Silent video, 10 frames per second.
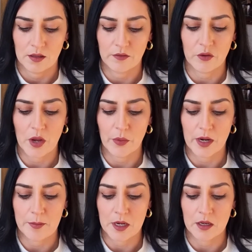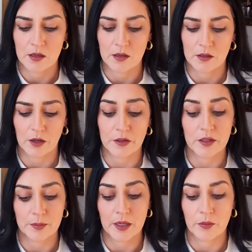if you get what I mean. It's hard to
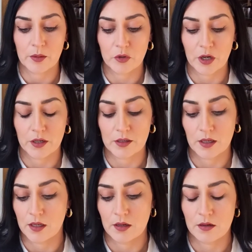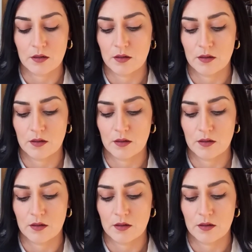explain what I'm trying to say here.